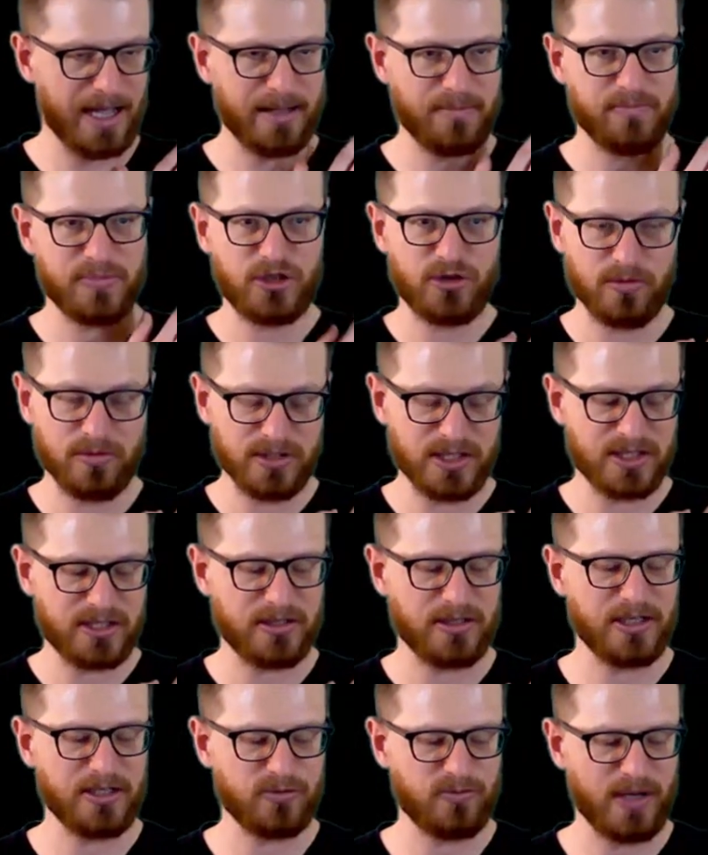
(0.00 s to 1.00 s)
shoulder
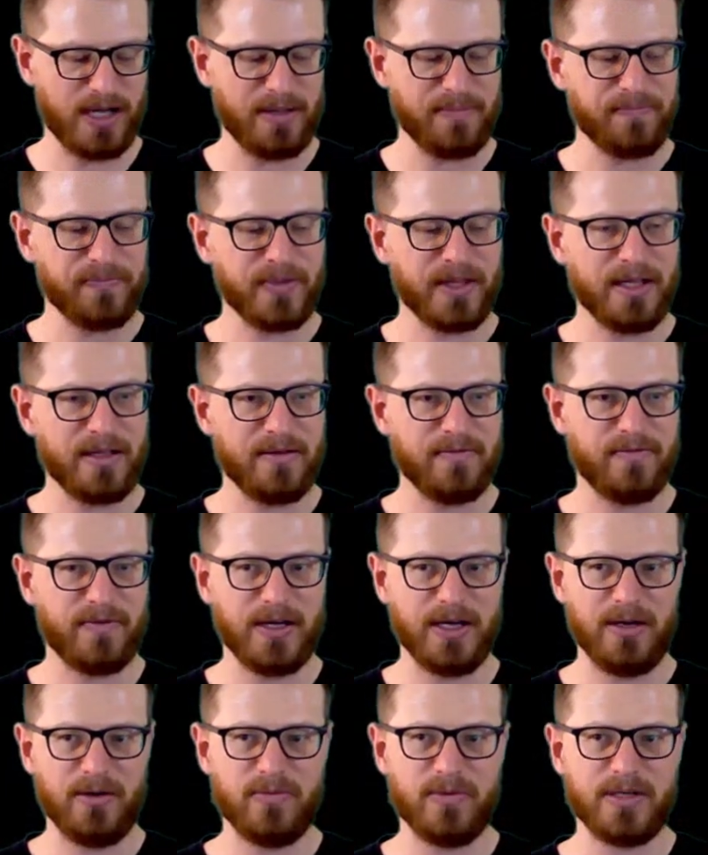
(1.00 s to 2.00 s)
still as well.
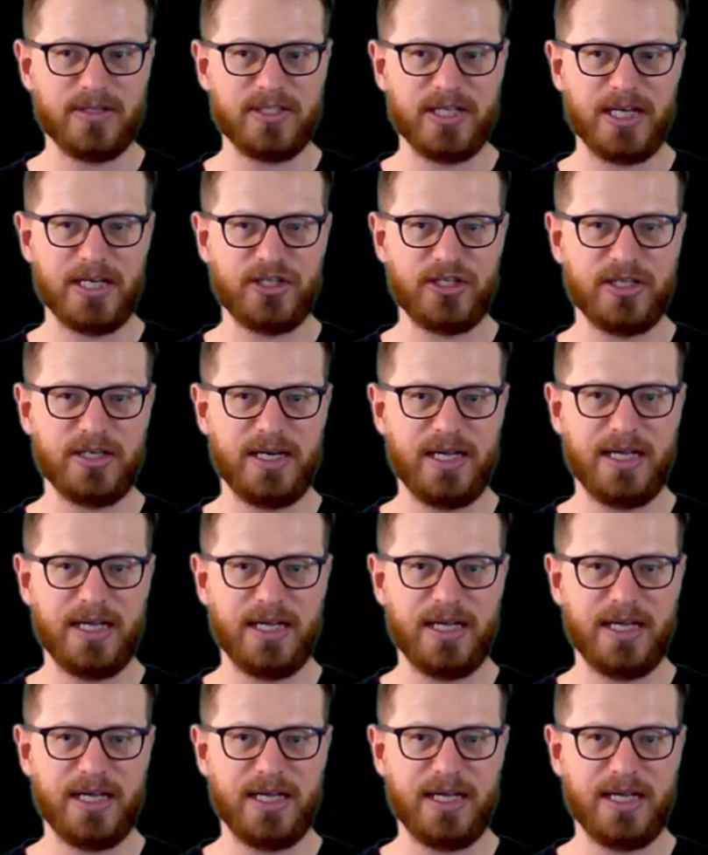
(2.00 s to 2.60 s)
The rotation